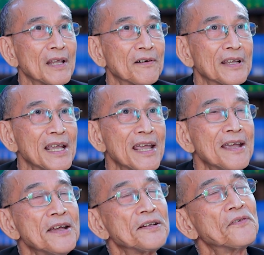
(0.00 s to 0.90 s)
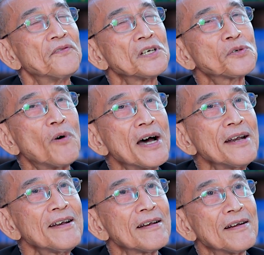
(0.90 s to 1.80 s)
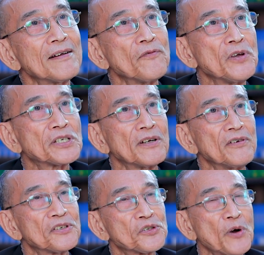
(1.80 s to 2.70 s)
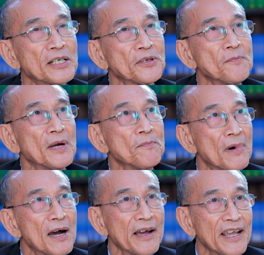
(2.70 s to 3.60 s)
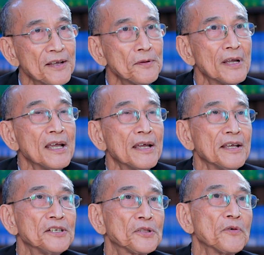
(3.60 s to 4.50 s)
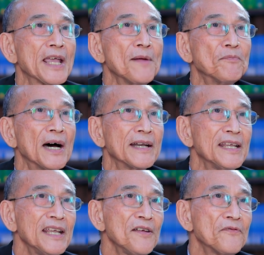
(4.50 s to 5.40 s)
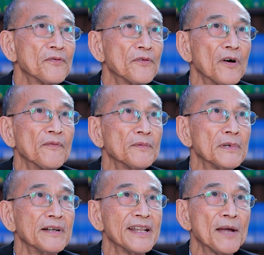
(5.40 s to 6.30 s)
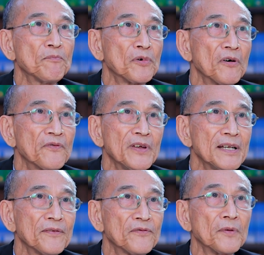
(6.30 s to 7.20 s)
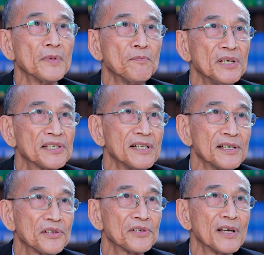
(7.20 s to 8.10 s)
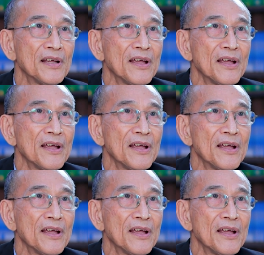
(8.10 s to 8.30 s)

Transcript: Okay, the first one which strikes in my mind is to get money from the net profit from the business.